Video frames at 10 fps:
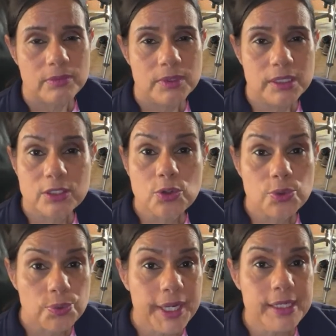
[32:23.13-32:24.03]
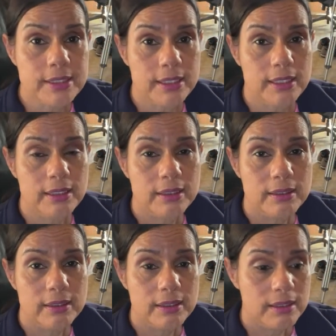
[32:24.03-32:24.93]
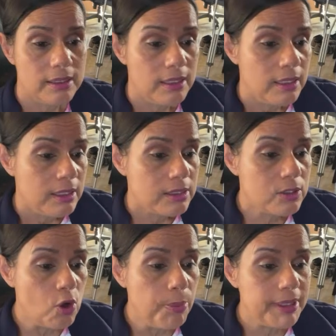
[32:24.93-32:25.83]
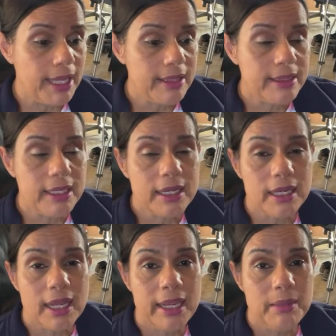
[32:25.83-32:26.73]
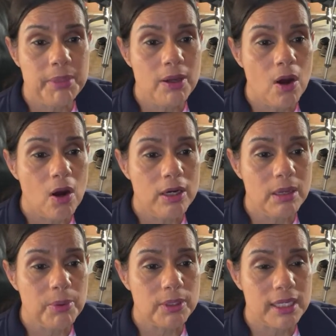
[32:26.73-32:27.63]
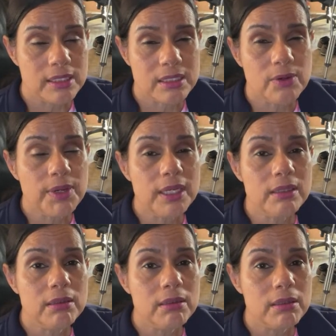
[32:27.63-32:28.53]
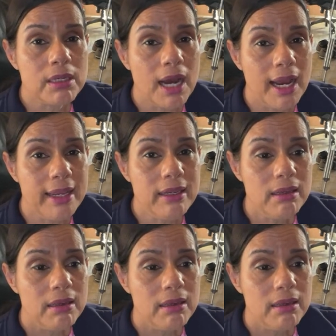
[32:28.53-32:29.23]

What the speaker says: It's crazy. So, but that thing kind of hit me hard about that Syrian guy.